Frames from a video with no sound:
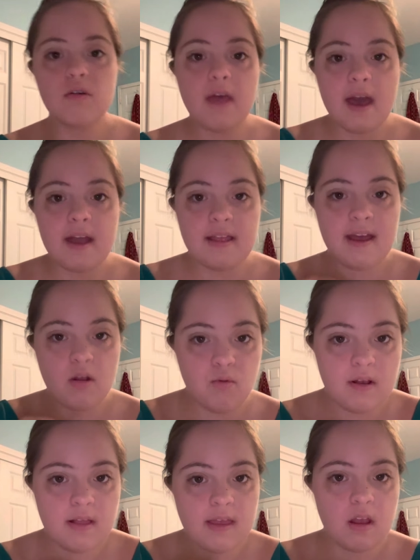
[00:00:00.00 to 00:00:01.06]
that, I
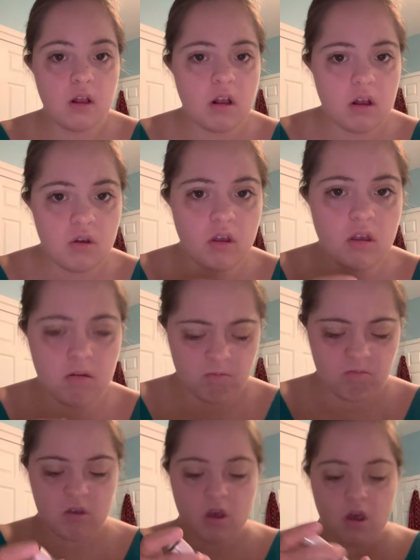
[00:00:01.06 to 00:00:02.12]
quickly just
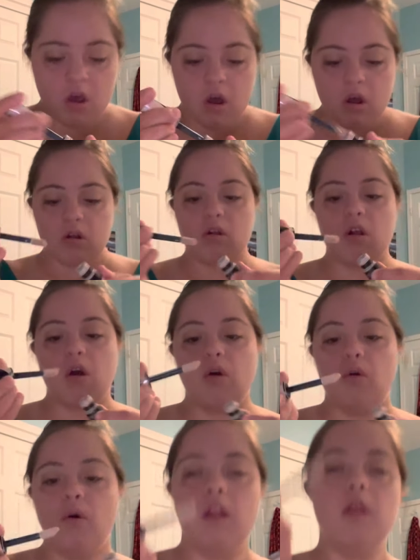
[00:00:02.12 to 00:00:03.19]

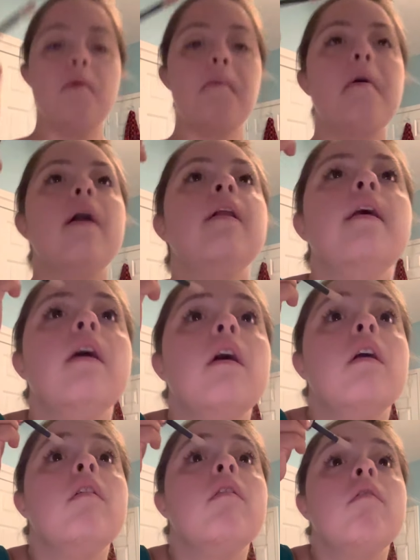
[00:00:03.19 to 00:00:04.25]
go a little bit back
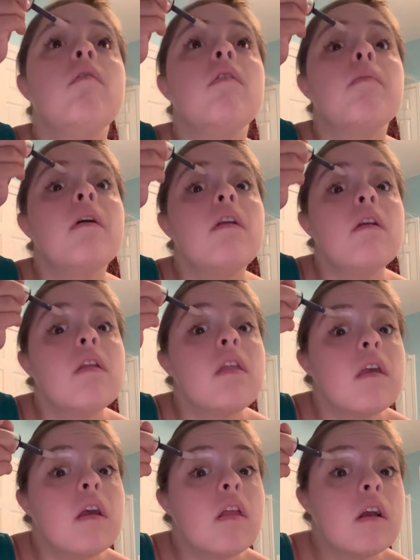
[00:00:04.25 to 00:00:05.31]
in with my
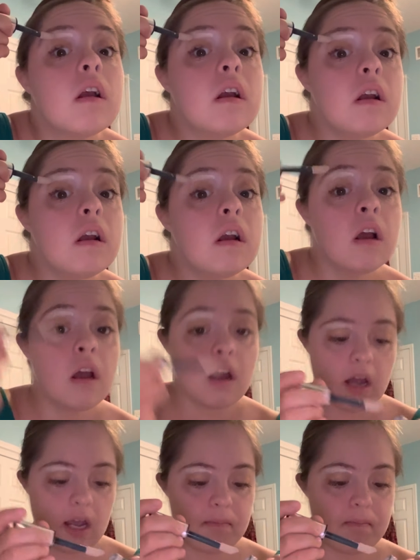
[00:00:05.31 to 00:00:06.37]
concealer.
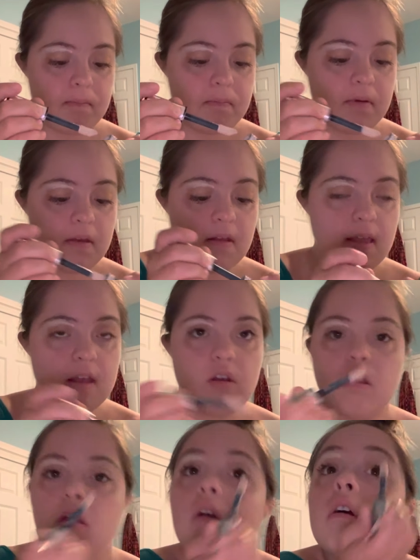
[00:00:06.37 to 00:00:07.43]
I basically just